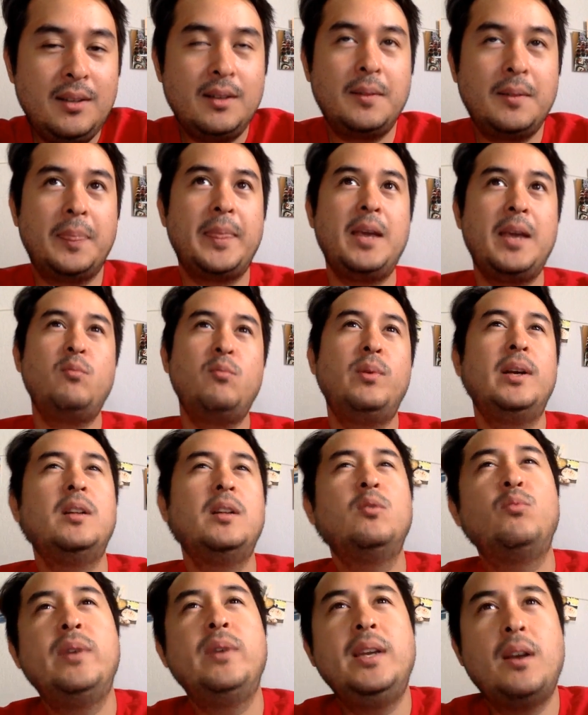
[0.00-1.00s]
They will
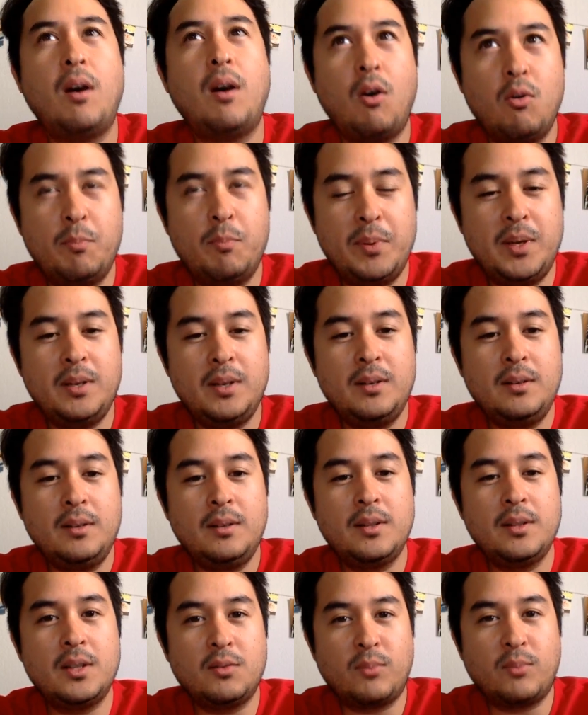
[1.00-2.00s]
reopen
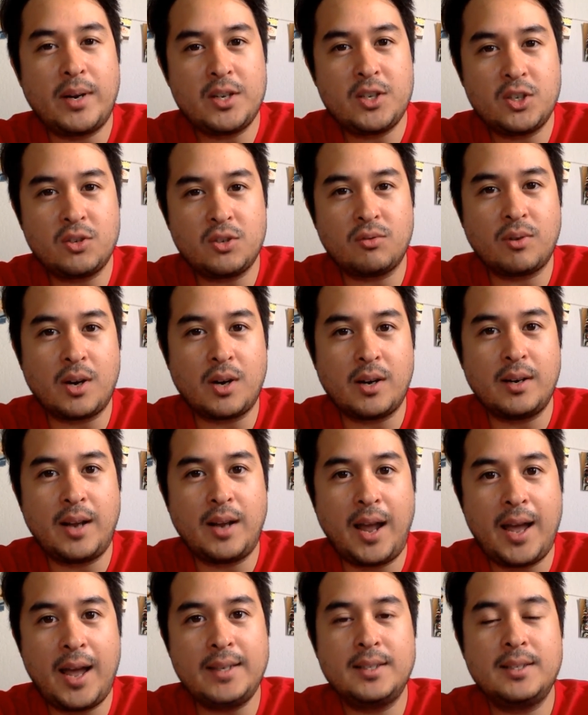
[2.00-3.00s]
the restaurant
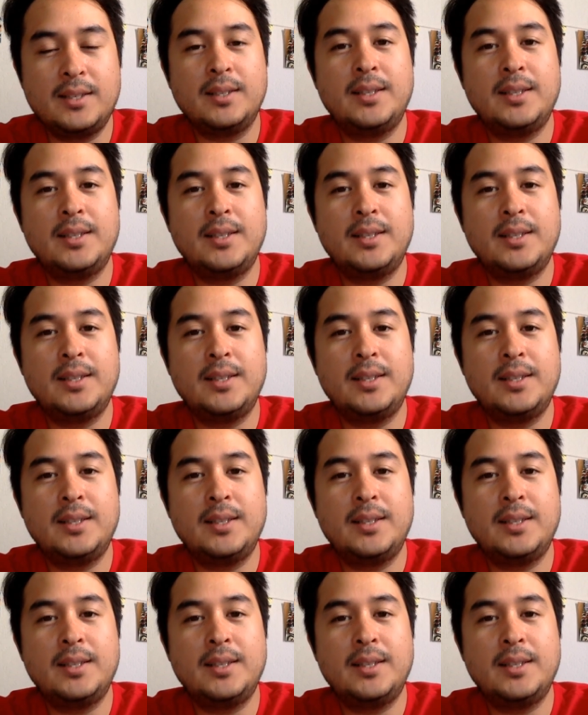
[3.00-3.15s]
at